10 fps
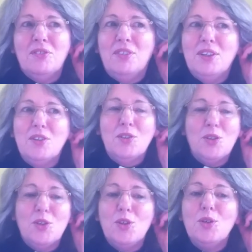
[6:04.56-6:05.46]
have listened
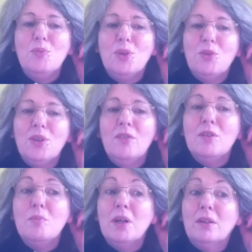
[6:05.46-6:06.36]
to too much
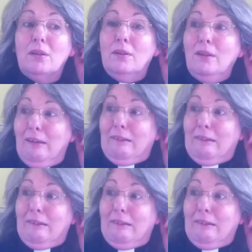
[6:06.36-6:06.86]
heavy metal